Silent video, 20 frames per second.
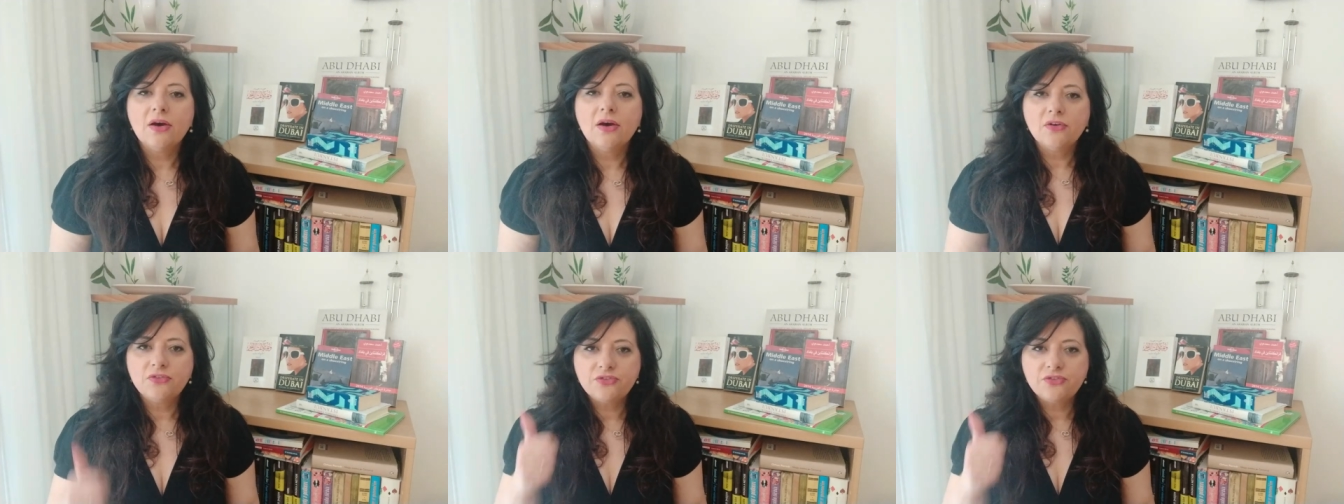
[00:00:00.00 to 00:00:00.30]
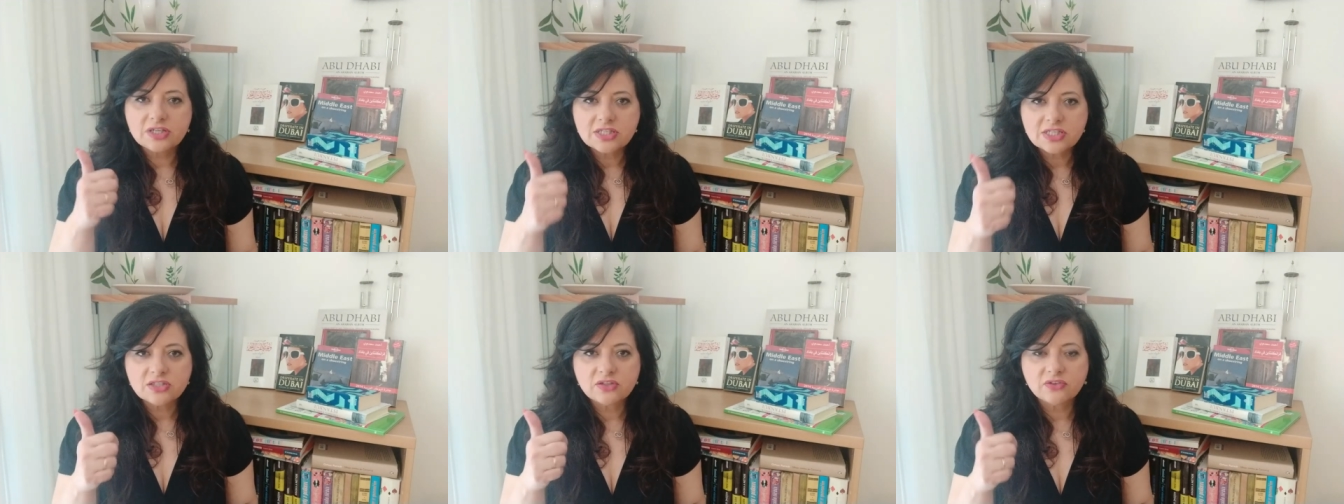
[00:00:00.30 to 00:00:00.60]

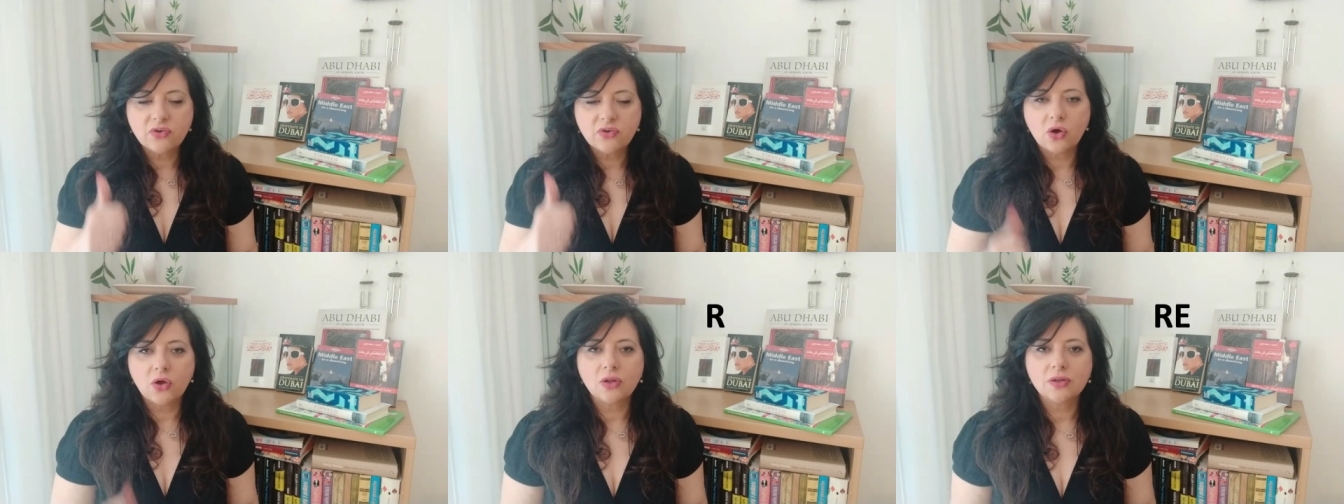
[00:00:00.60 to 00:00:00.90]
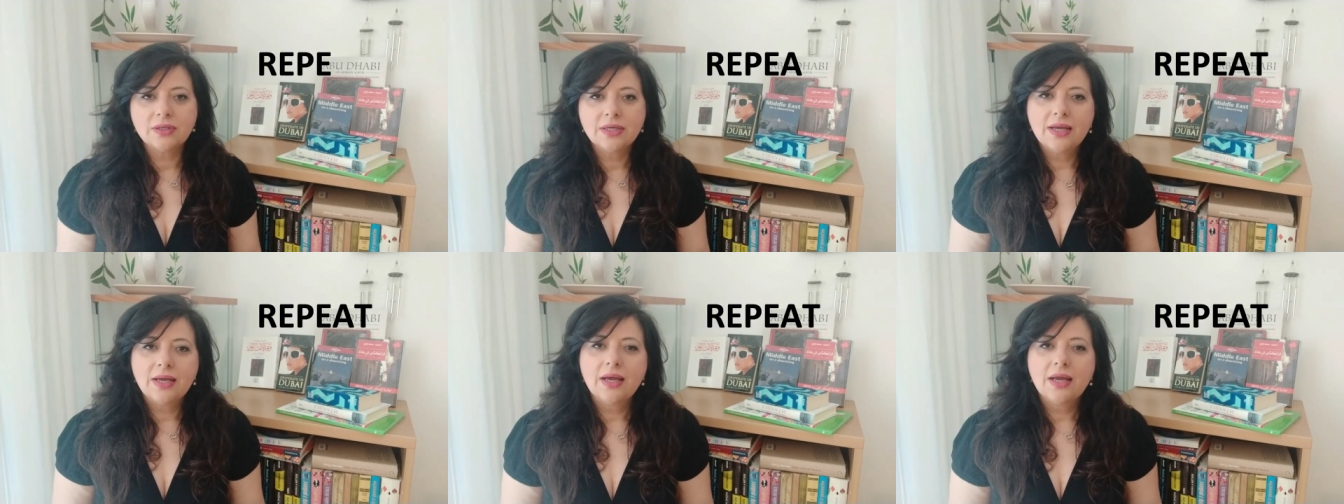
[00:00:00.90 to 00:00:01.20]
First of
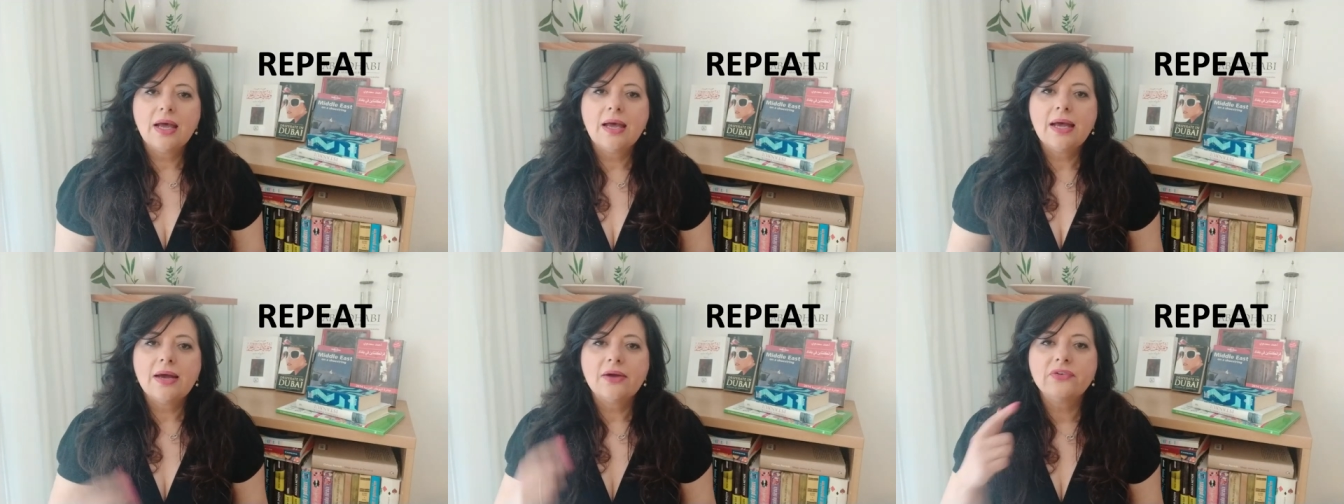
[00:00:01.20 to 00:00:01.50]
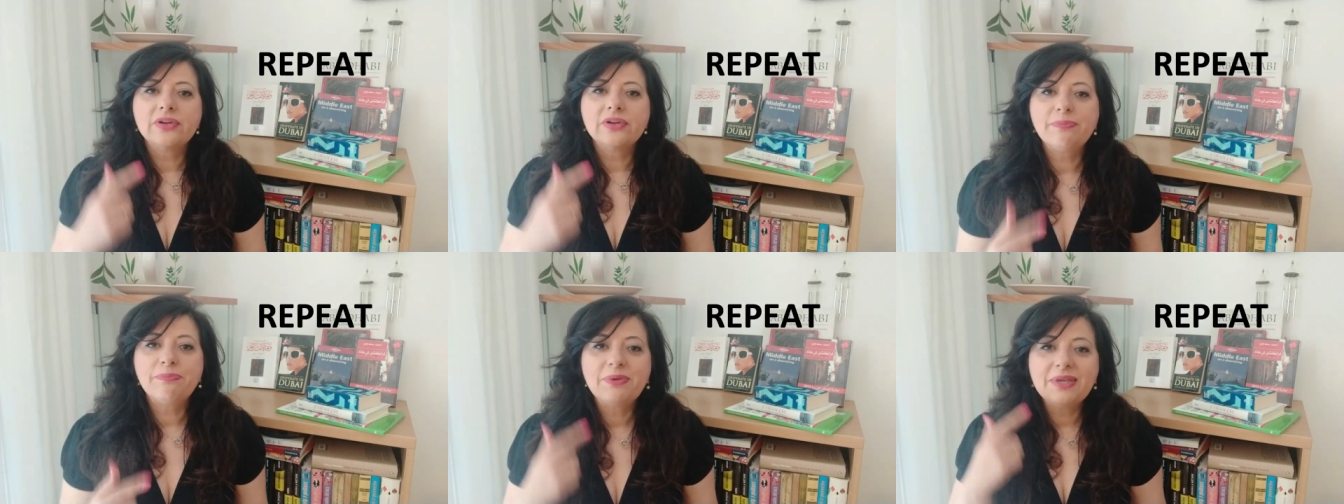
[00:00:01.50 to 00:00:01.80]
all,
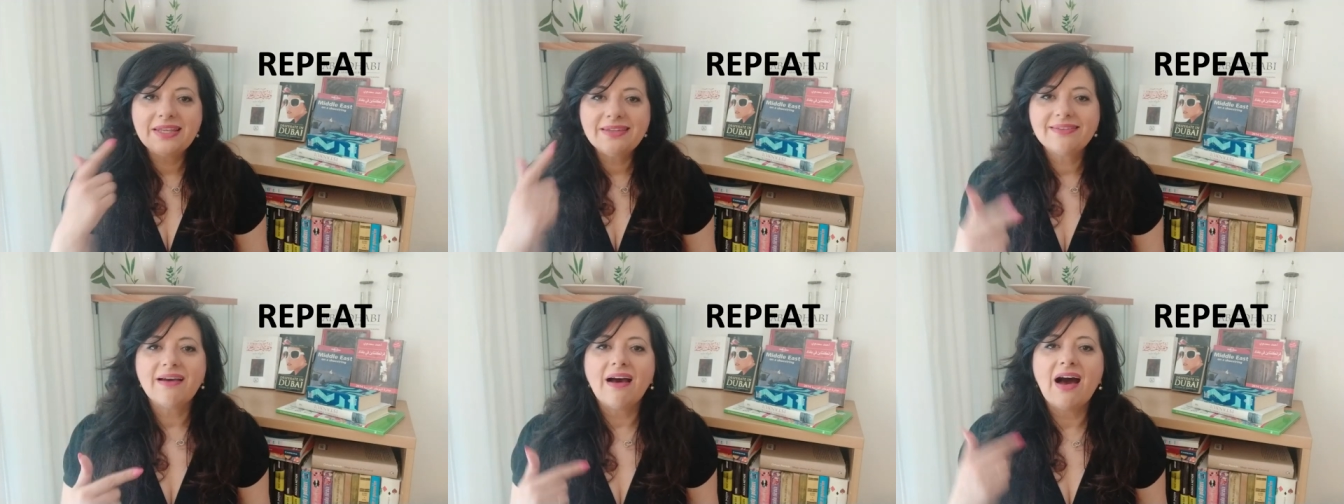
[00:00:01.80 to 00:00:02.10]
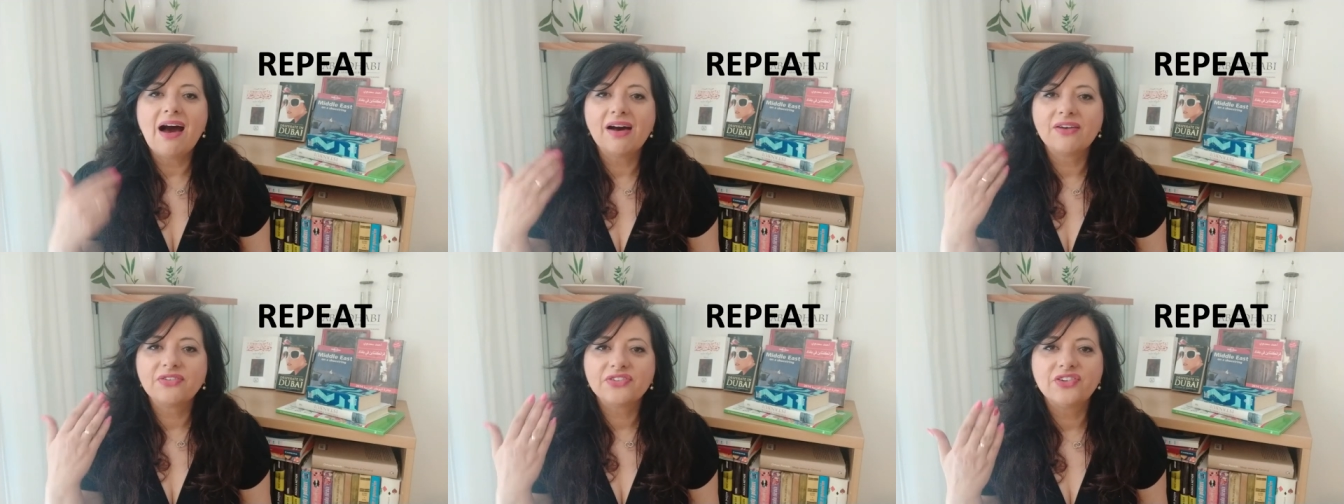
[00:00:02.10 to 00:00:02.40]
repeat
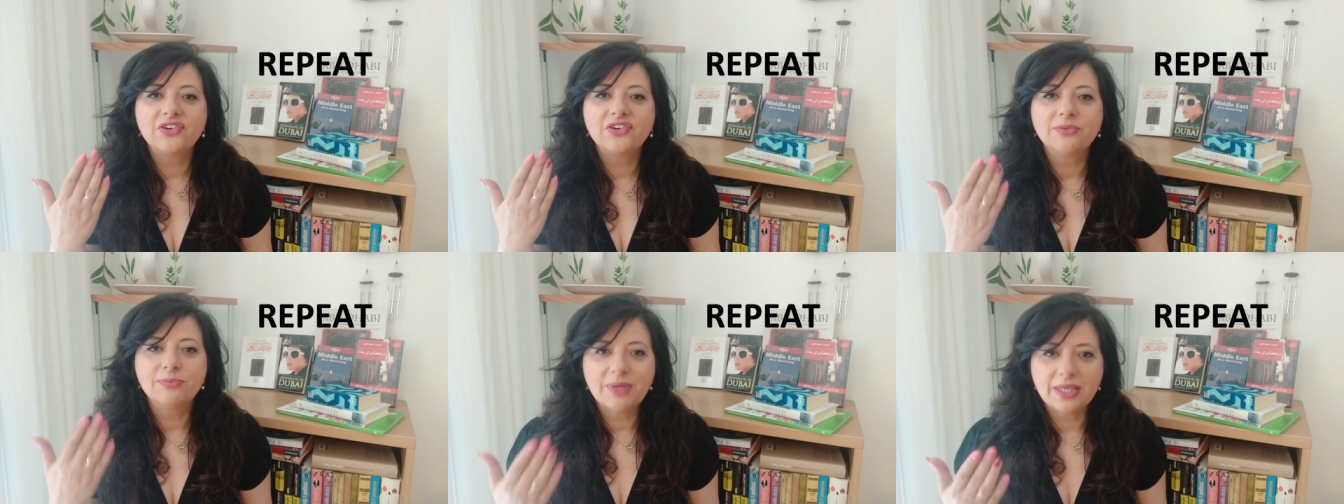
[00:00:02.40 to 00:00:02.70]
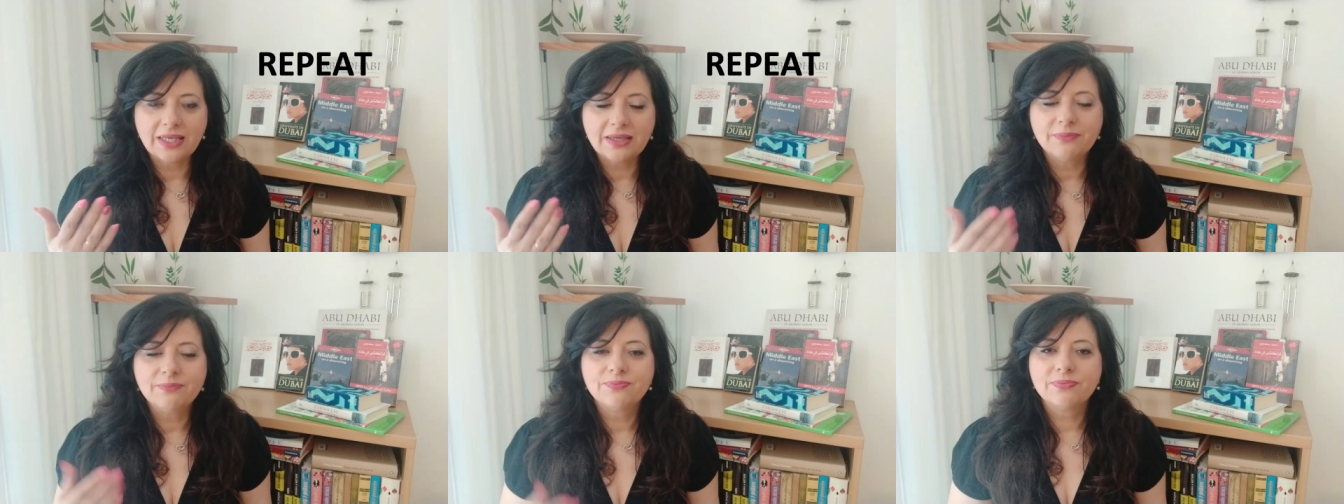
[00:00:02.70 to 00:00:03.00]
after
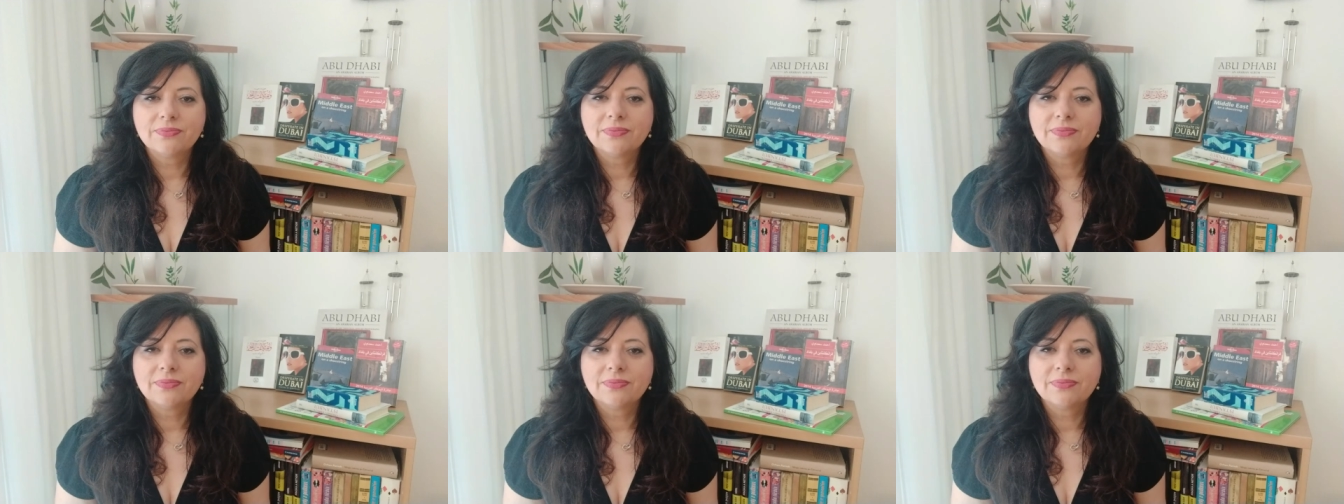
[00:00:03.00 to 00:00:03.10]
me.